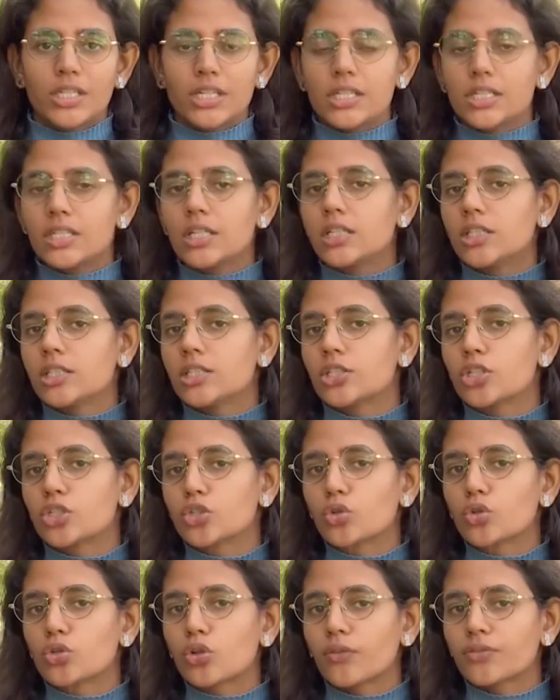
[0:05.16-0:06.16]
Indian
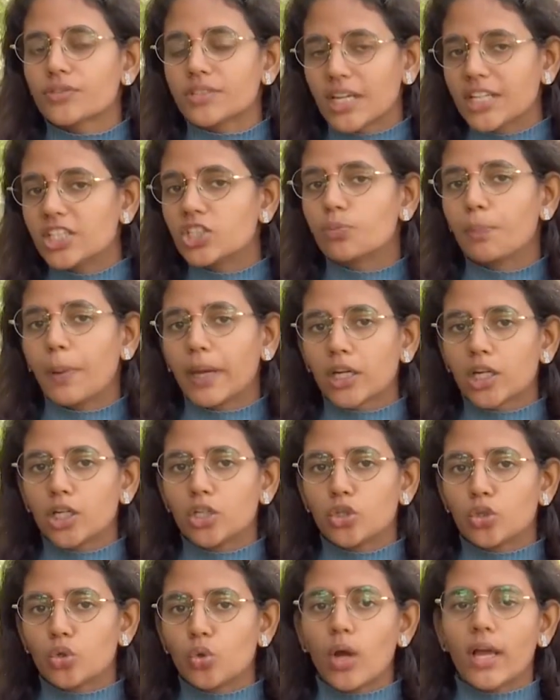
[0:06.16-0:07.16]
Institute of Science
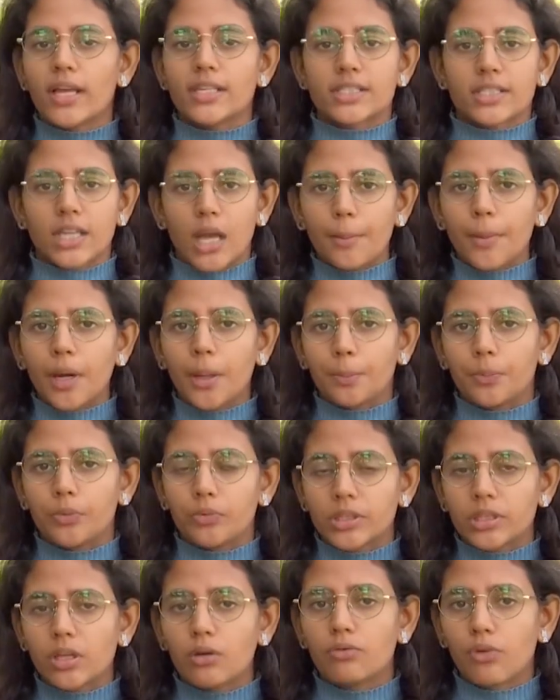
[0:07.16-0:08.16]
Bengaluru has come up
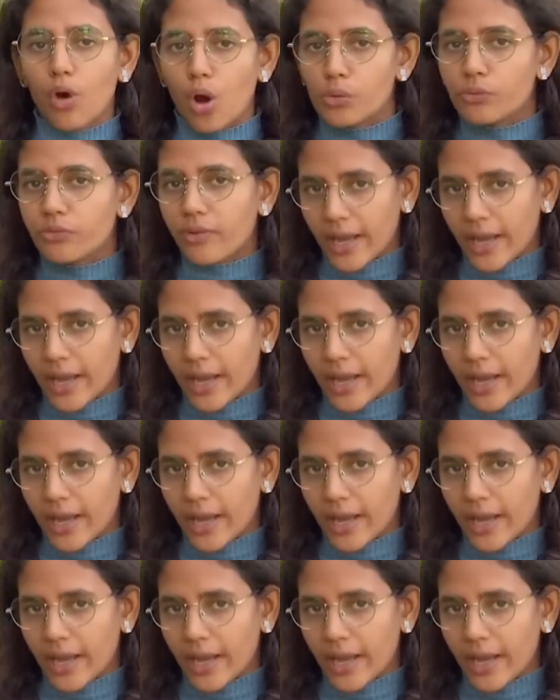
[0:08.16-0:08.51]
with a warm